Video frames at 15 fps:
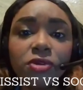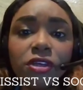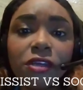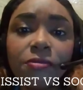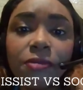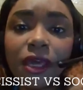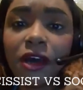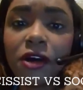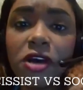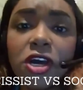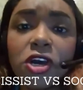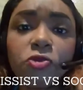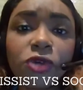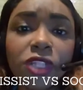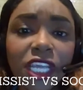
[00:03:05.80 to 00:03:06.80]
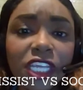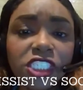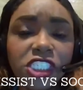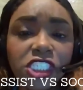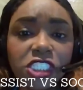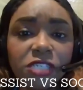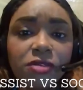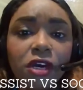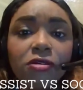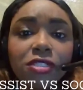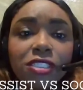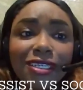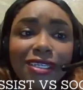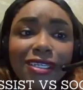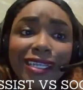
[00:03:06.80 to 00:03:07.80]
work about relationship
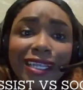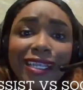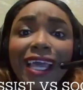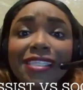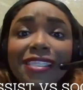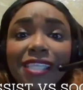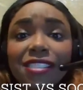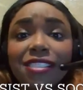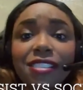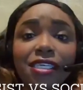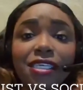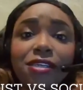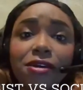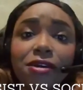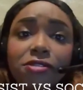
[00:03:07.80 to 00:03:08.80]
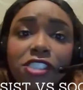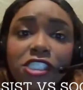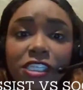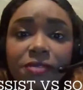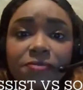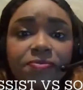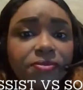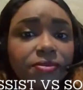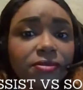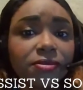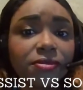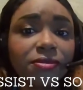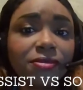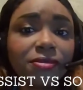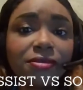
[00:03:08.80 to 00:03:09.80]
coaching and identity coaching.
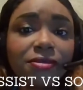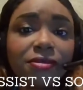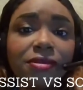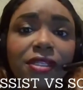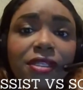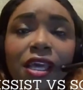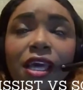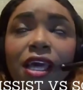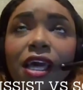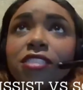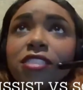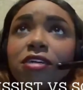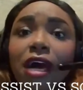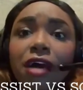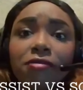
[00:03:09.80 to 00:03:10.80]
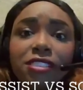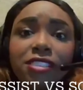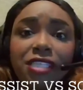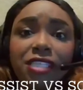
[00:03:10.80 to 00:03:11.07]
So I was